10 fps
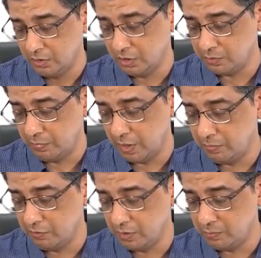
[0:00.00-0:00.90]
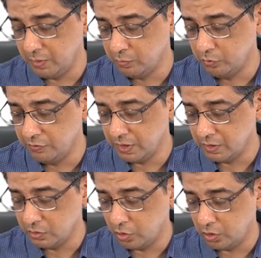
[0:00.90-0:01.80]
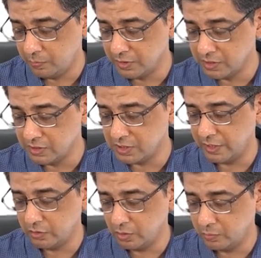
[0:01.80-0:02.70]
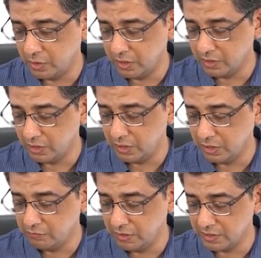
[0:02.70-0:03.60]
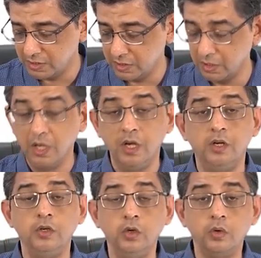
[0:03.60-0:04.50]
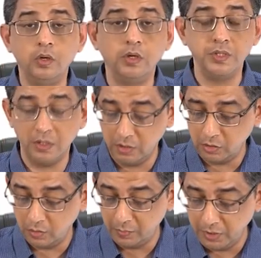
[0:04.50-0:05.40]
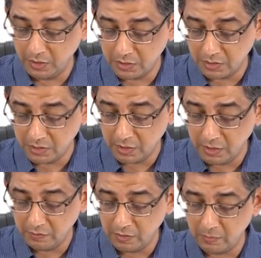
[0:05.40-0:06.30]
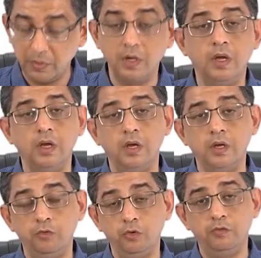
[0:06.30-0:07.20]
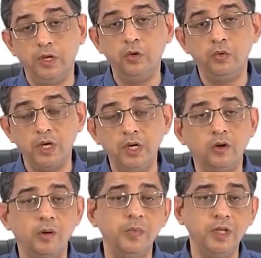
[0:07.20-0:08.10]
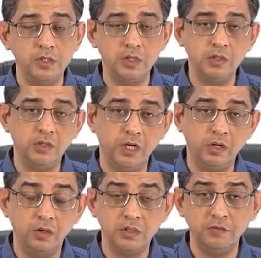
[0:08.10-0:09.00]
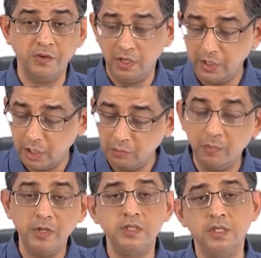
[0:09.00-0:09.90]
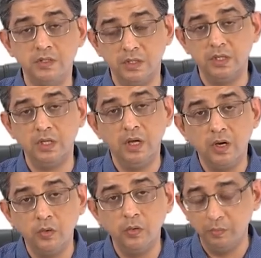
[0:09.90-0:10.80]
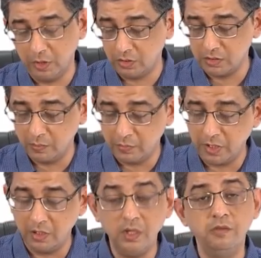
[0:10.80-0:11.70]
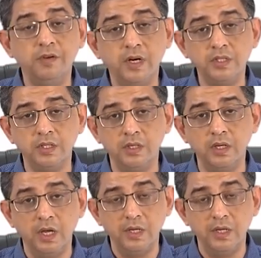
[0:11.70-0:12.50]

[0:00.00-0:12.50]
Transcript: that baby will be moving the opposite side of the body relatively lesser. Neurological complications can develop. So when you read complications of tetralogy fallet, hemiplegia is written how? Because of brain infarction